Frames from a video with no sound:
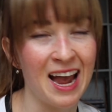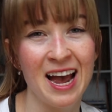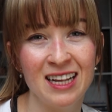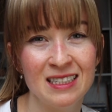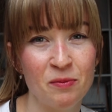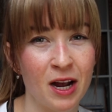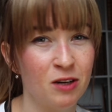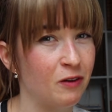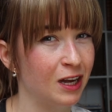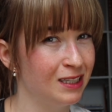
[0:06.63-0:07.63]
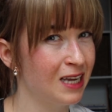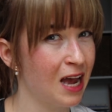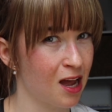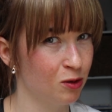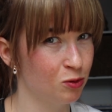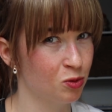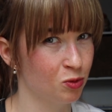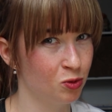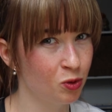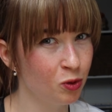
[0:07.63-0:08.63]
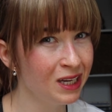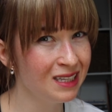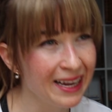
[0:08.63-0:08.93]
had some kind of idea how to do it.